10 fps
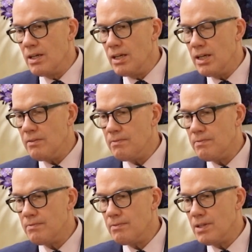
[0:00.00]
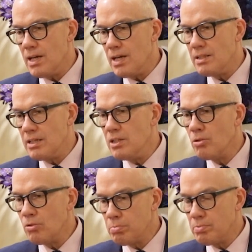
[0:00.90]

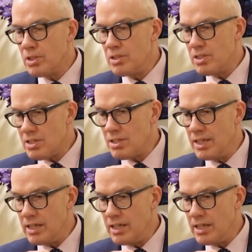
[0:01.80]
you're consistently